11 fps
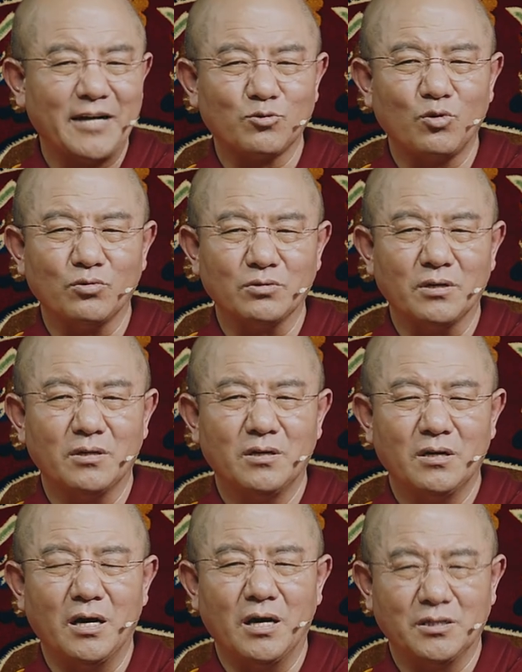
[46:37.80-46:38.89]
After
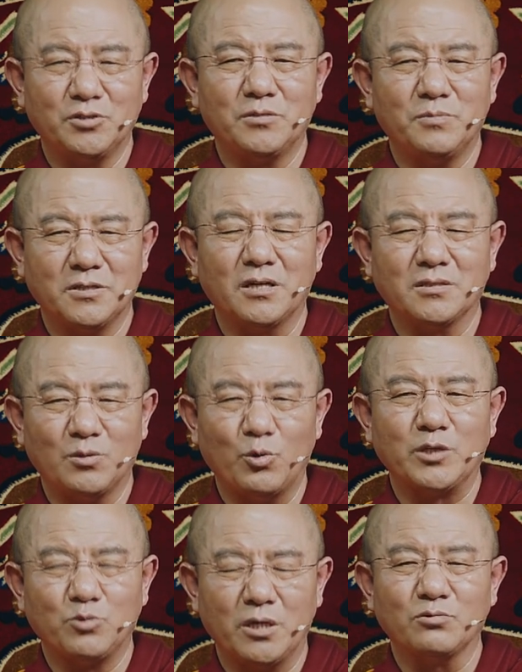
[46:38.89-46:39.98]
comparing
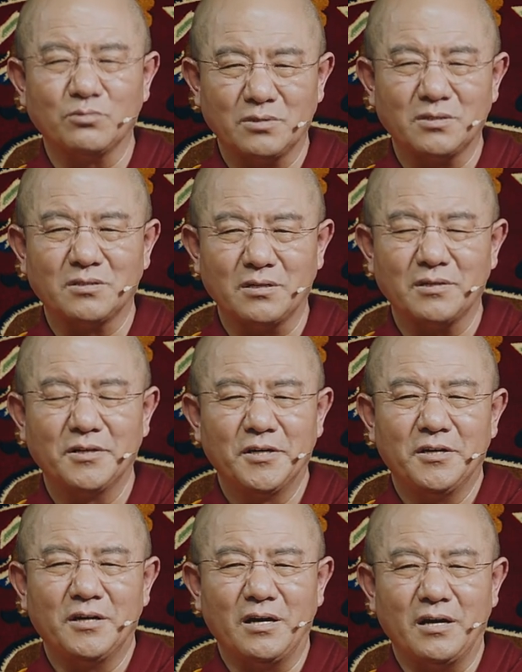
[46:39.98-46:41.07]
it the
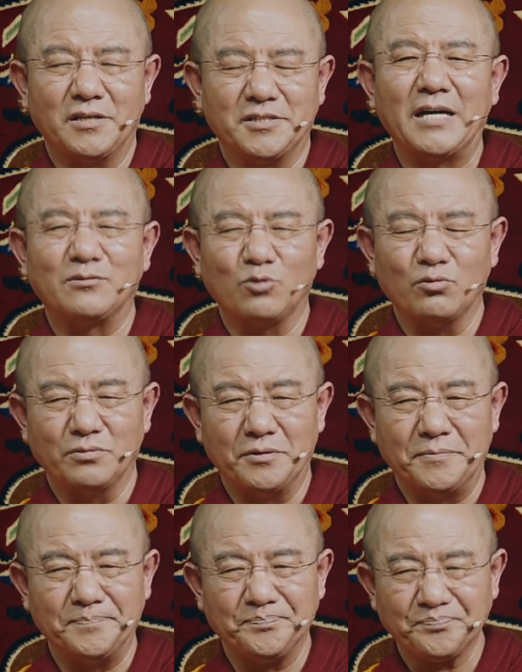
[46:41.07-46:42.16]
uh, uh,
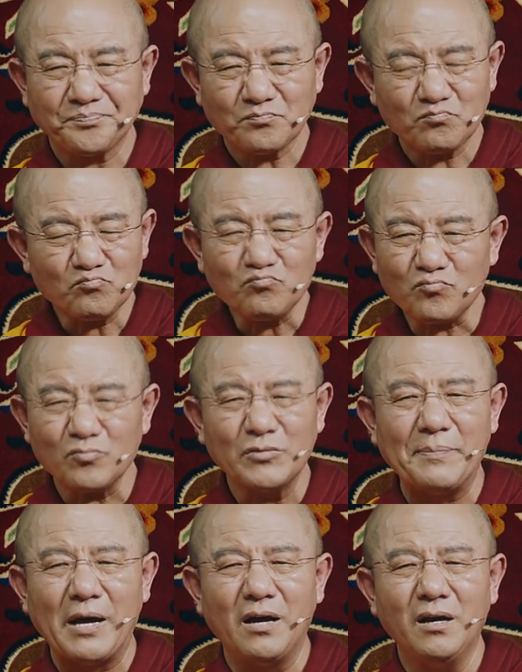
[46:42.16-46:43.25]
Sanskrit version and Tibetan
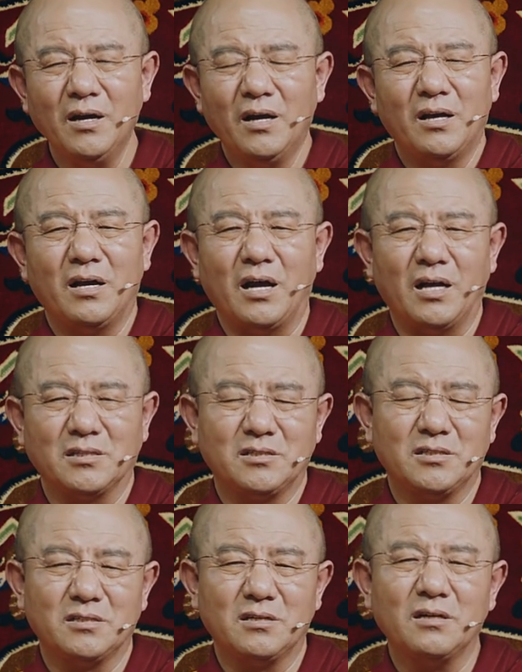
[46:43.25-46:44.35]
version is
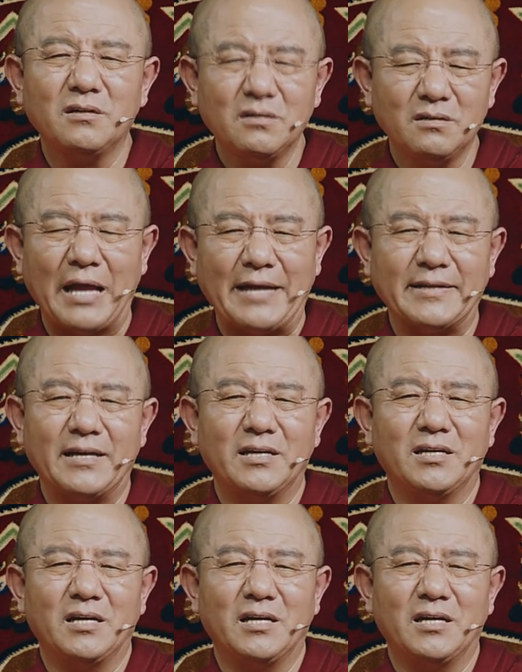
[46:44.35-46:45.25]
very similar.